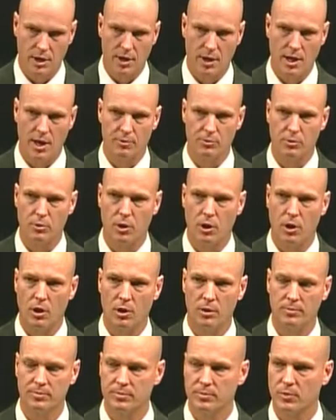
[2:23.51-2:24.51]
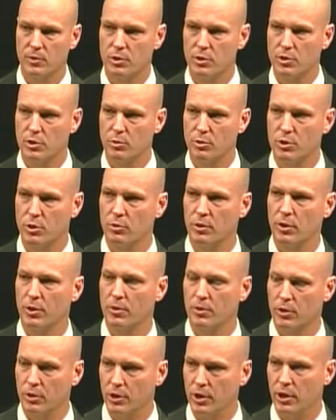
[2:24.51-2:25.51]
After all, she was only
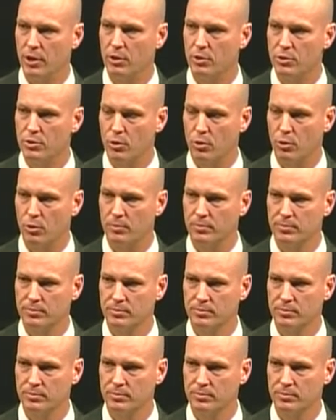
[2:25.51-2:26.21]
38 years old.